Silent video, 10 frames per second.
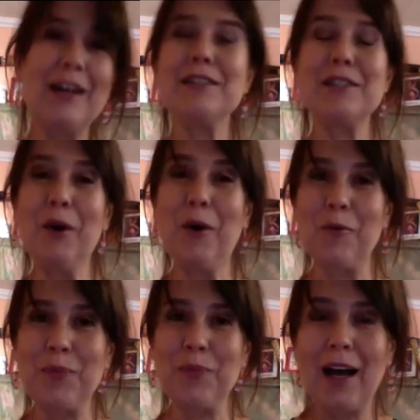
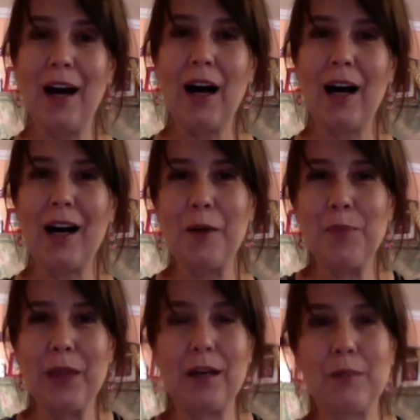So
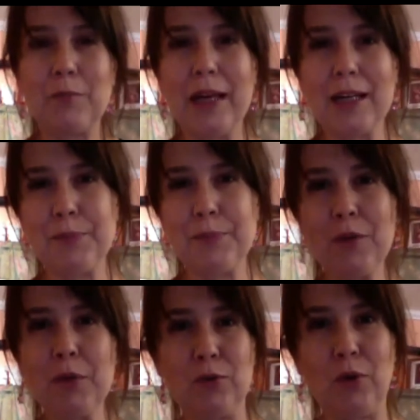my
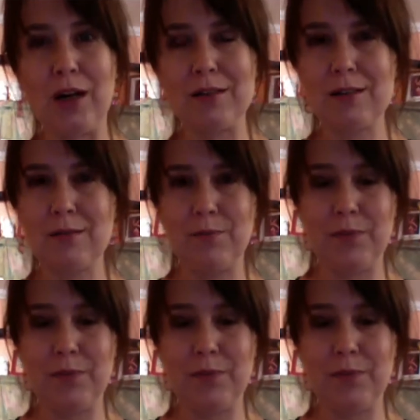experiment was